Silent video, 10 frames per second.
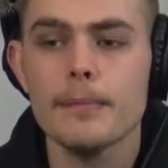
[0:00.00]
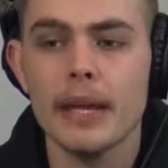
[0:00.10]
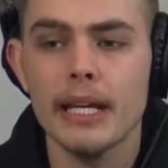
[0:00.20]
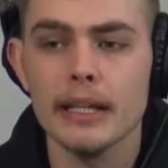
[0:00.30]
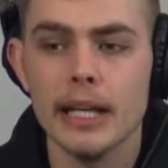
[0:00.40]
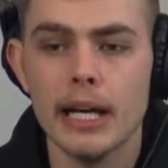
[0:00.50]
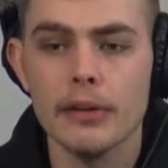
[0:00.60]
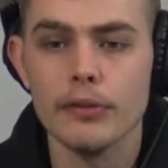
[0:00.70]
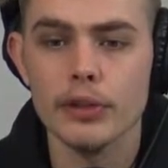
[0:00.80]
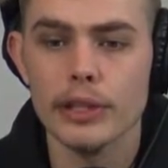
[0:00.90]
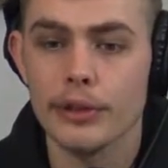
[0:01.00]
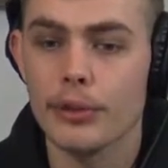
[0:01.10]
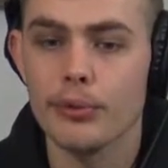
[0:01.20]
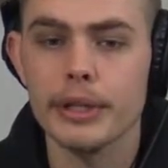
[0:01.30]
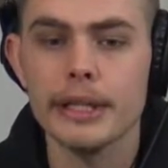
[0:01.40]
and allow for like
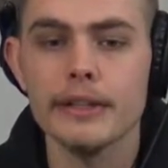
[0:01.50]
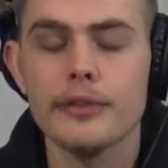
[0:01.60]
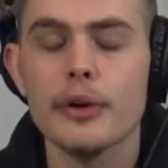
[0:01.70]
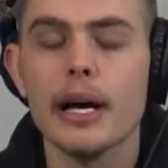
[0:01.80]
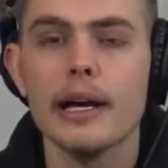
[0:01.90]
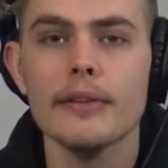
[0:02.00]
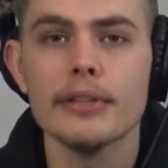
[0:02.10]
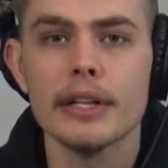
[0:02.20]
3 to 5